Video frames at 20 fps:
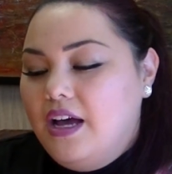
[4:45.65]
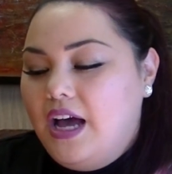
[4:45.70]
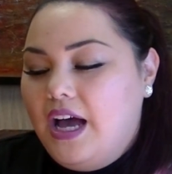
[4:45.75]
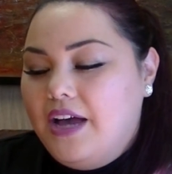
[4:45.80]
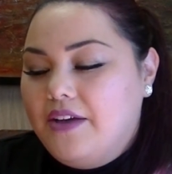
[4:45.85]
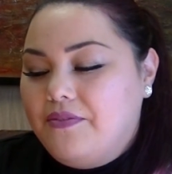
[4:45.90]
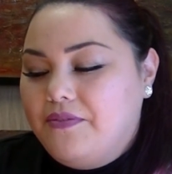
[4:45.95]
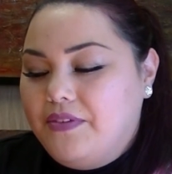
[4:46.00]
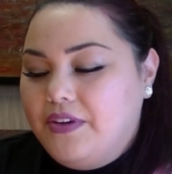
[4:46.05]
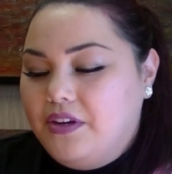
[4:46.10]

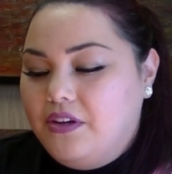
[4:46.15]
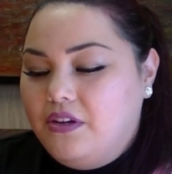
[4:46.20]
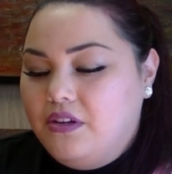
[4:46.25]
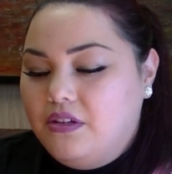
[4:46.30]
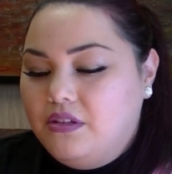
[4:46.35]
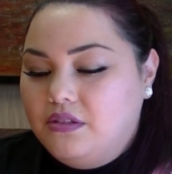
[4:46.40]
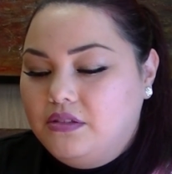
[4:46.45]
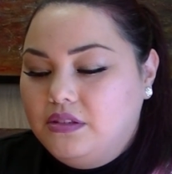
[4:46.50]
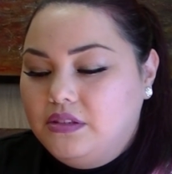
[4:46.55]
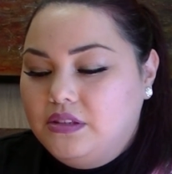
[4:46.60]
I
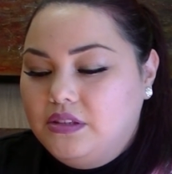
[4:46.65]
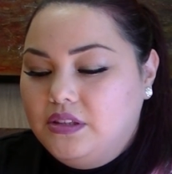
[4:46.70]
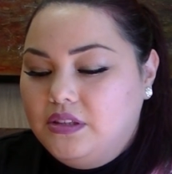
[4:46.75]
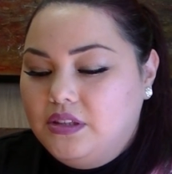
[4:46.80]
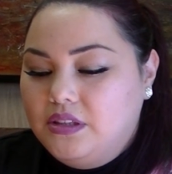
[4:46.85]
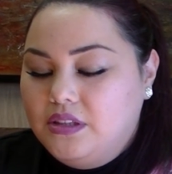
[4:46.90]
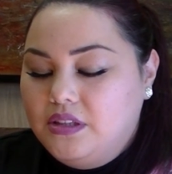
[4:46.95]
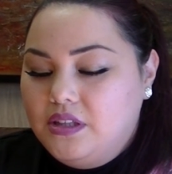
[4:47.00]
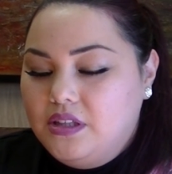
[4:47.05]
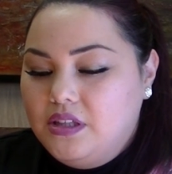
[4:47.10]
feel
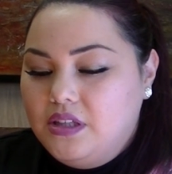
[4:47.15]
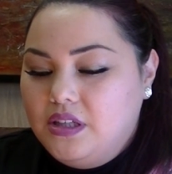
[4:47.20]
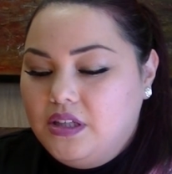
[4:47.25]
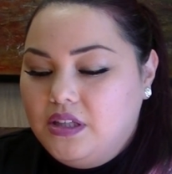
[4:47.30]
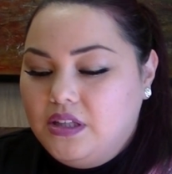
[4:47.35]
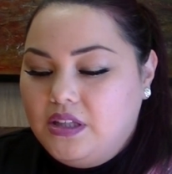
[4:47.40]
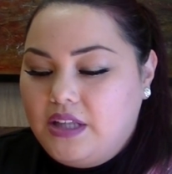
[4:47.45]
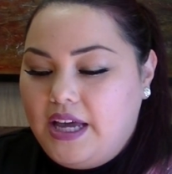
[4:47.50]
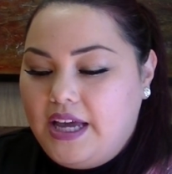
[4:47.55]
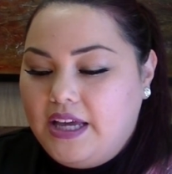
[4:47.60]

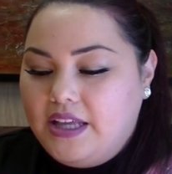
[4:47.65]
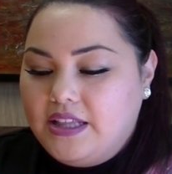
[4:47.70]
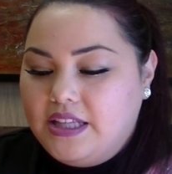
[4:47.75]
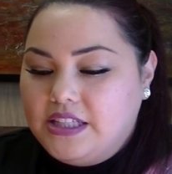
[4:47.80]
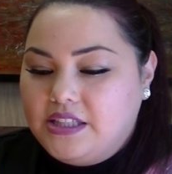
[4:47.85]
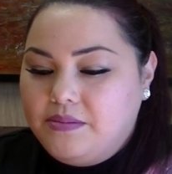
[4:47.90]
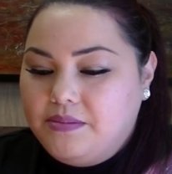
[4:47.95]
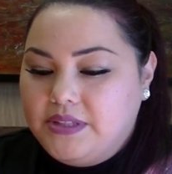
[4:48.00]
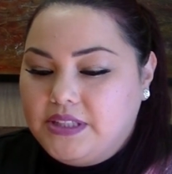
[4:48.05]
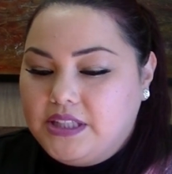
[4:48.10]
like
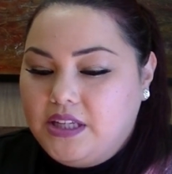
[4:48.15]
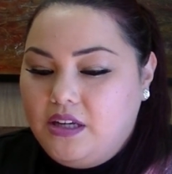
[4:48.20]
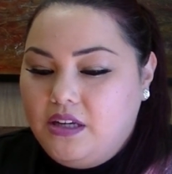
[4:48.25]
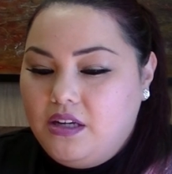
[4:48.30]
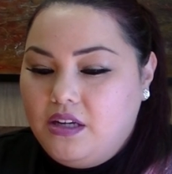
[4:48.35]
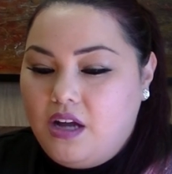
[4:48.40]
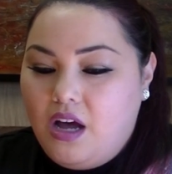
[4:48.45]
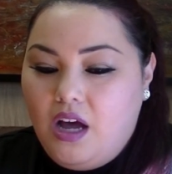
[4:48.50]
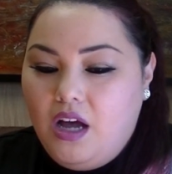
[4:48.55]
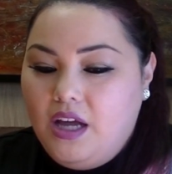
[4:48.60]
this was
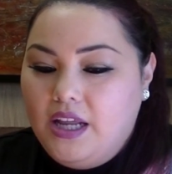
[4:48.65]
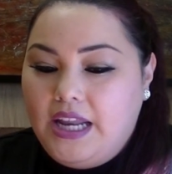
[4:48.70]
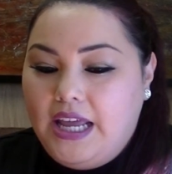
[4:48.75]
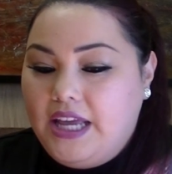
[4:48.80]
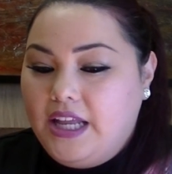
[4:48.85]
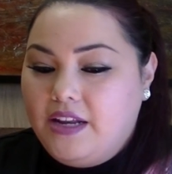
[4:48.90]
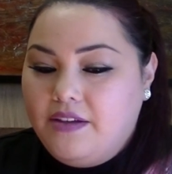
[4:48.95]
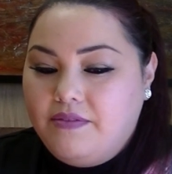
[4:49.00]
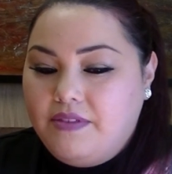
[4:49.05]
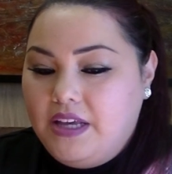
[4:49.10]
not a
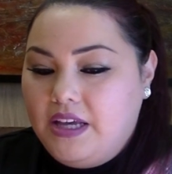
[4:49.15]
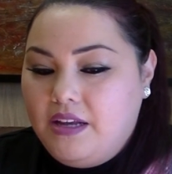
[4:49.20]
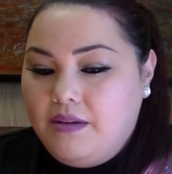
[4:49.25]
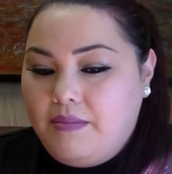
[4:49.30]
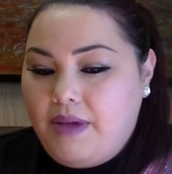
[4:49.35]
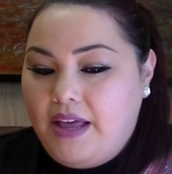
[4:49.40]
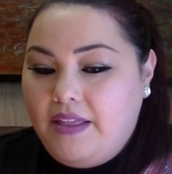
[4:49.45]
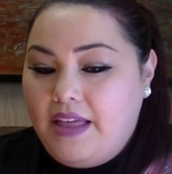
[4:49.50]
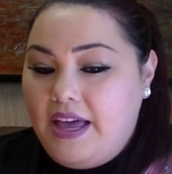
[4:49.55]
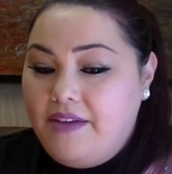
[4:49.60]
negative thing in
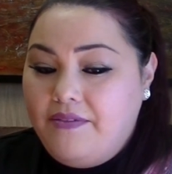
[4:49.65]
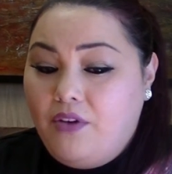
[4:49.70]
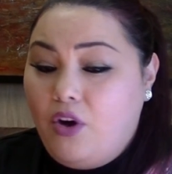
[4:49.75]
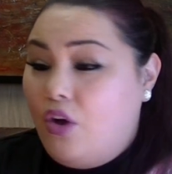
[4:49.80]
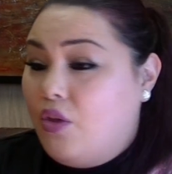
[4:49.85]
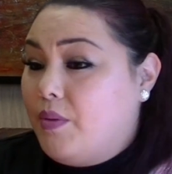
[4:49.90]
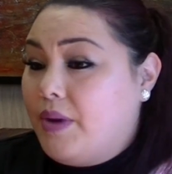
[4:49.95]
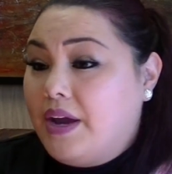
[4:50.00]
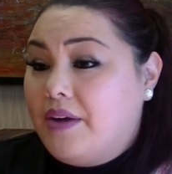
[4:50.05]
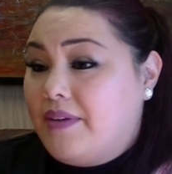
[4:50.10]
my life
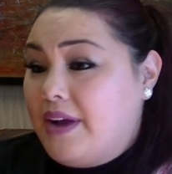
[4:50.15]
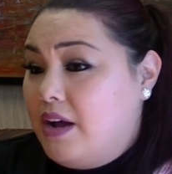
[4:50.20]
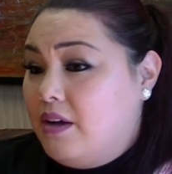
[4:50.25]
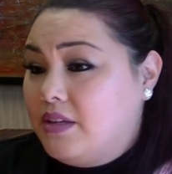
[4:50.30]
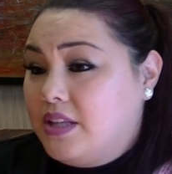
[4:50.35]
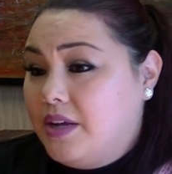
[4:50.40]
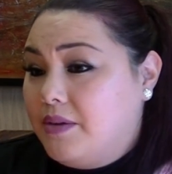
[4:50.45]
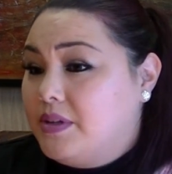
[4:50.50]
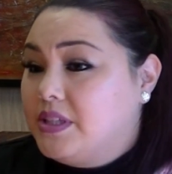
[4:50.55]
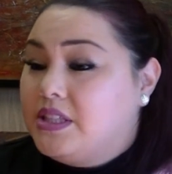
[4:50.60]
all the way
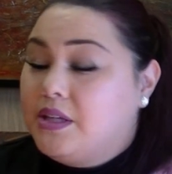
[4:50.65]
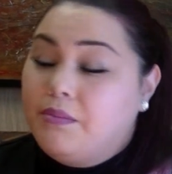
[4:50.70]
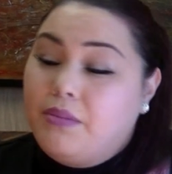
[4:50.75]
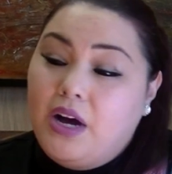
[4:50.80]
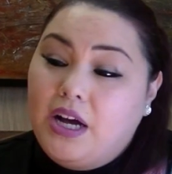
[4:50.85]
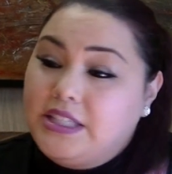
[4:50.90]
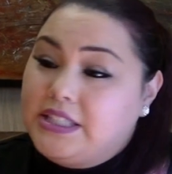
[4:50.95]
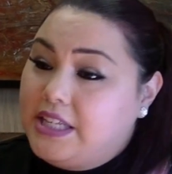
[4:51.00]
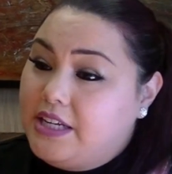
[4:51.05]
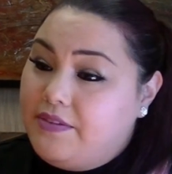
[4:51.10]
around. There was some
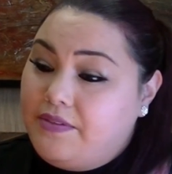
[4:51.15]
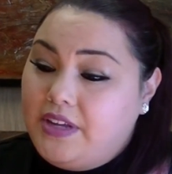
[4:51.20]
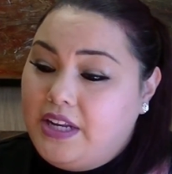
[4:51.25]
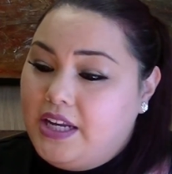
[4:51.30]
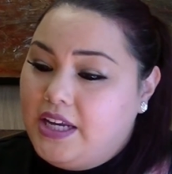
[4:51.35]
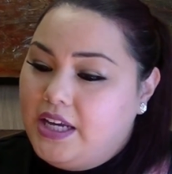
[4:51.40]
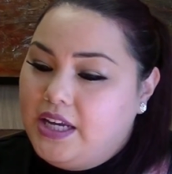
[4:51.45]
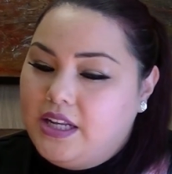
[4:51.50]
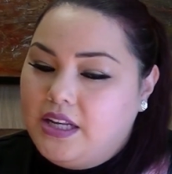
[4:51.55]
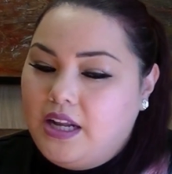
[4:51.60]
positive in
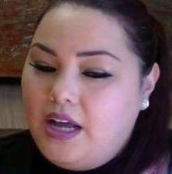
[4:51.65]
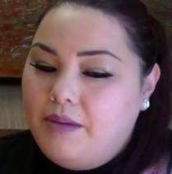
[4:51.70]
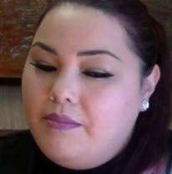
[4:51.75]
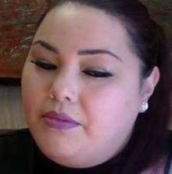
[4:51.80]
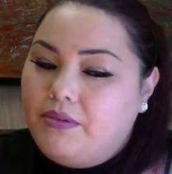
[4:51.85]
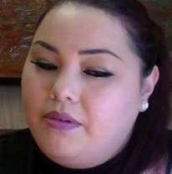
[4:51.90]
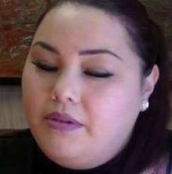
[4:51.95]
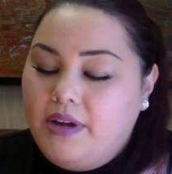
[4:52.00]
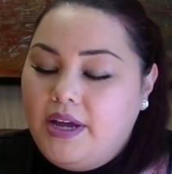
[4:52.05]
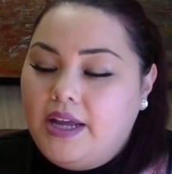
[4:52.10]
it, and I'm
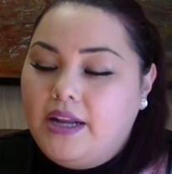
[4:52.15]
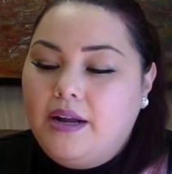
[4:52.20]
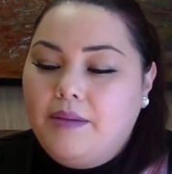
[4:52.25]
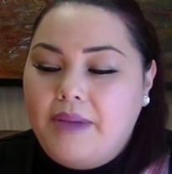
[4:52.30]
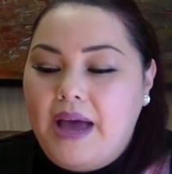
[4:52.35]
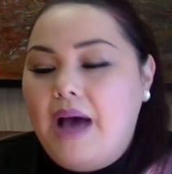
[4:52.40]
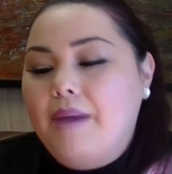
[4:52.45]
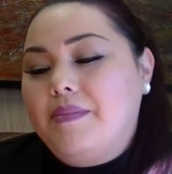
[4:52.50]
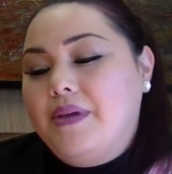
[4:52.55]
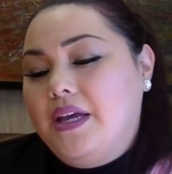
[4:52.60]

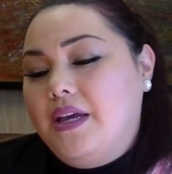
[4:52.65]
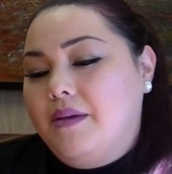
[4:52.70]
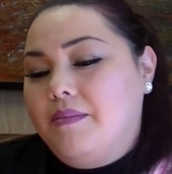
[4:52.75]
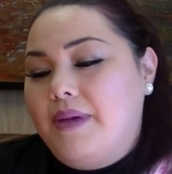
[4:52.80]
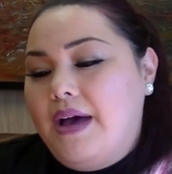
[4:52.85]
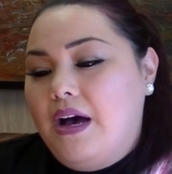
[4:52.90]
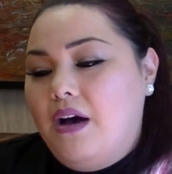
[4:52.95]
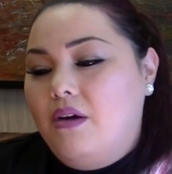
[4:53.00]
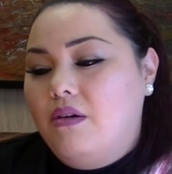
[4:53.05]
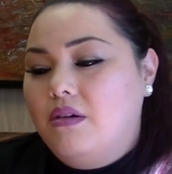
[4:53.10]
happy
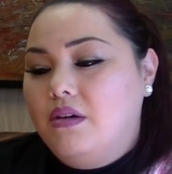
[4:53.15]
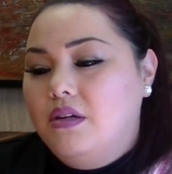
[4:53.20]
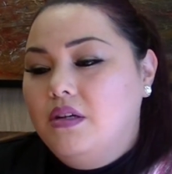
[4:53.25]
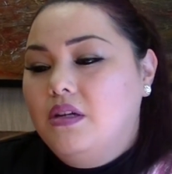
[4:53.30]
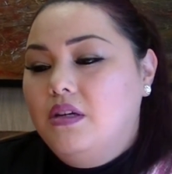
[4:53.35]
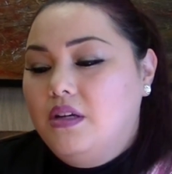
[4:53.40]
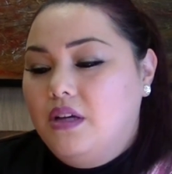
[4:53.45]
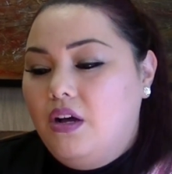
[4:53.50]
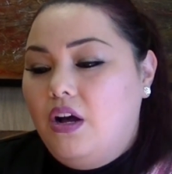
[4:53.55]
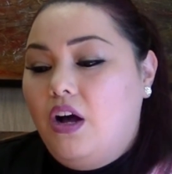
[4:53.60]
about
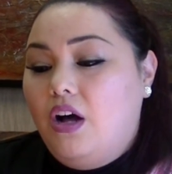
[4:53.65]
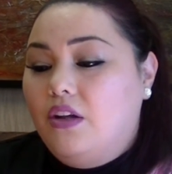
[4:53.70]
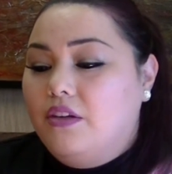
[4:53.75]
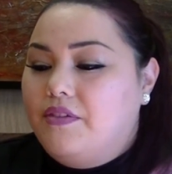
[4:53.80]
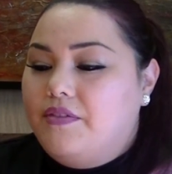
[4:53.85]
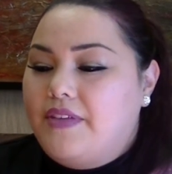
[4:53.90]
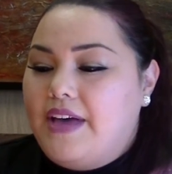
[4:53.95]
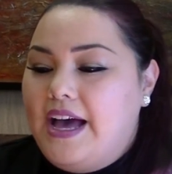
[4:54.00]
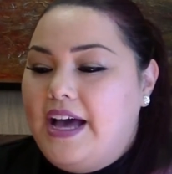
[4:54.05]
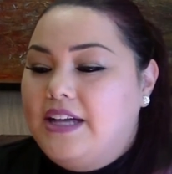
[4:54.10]
all
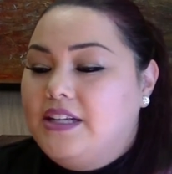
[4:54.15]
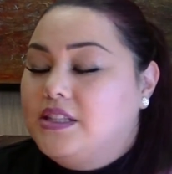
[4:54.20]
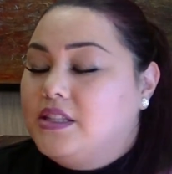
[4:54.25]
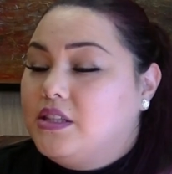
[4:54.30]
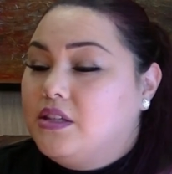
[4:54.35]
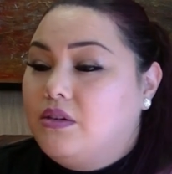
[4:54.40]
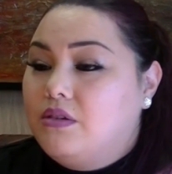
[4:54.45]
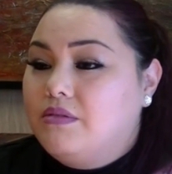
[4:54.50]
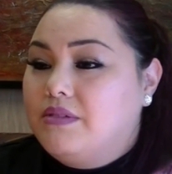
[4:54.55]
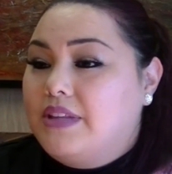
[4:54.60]
of that.
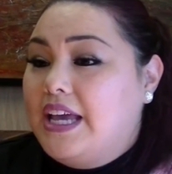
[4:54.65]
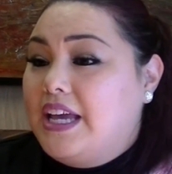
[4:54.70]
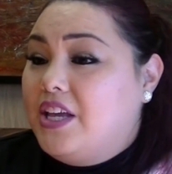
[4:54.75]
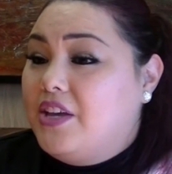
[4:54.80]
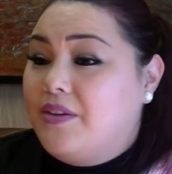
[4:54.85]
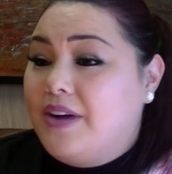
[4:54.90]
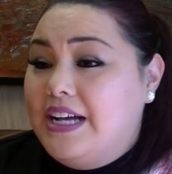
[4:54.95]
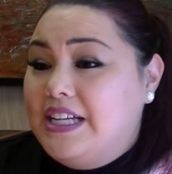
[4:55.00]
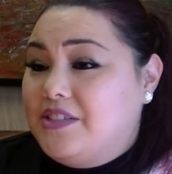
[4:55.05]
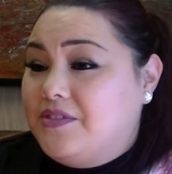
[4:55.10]
So thank
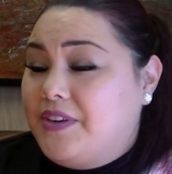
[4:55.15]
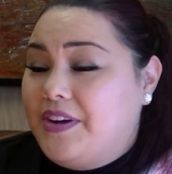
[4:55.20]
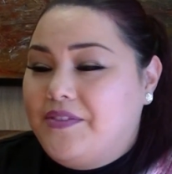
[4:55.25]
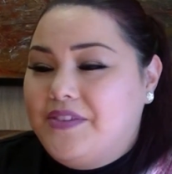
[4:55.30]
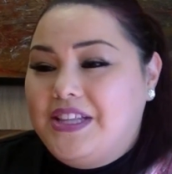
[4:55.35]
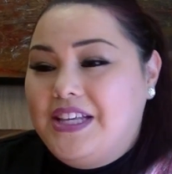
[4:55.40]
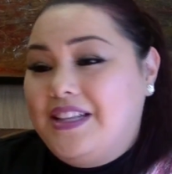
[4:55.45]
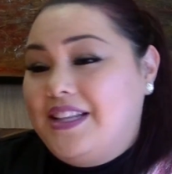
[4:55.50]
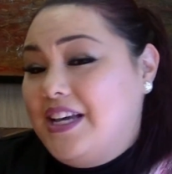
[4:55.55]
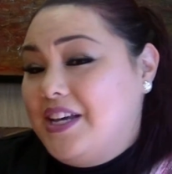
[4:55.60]
you guys for
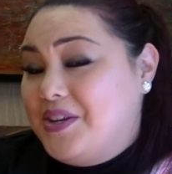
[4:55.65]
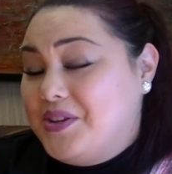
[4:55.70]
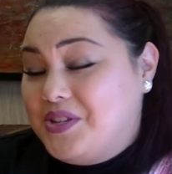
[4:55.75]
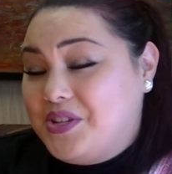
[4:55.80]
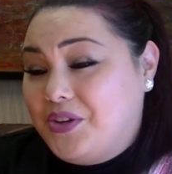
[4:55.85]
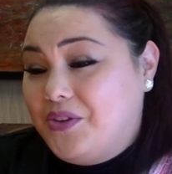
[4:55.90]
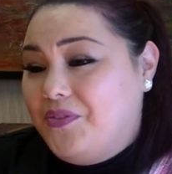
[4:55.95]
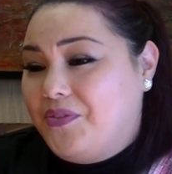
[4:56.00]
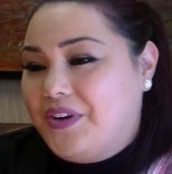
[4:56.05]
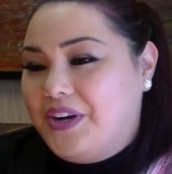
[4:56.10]
everything that you
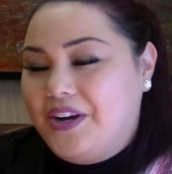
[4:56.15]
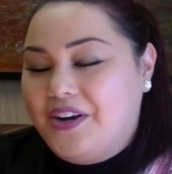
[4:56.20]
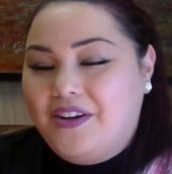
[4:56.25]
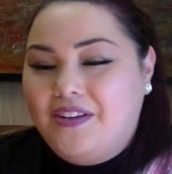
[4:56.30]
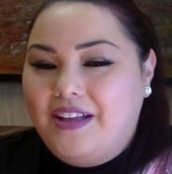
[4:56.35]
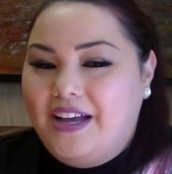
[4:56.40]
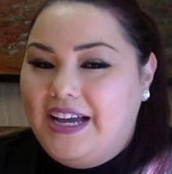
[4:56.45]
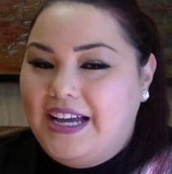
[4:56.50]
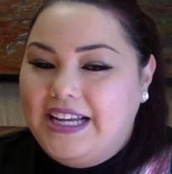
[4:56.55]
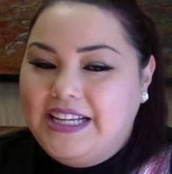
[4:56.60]
do for your
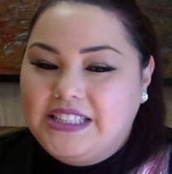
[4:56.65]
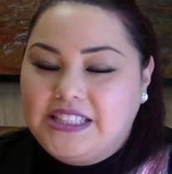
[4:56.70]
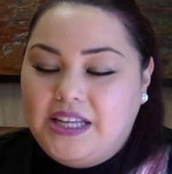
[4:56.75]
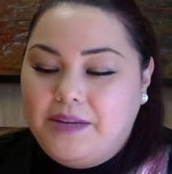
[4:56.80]
clients.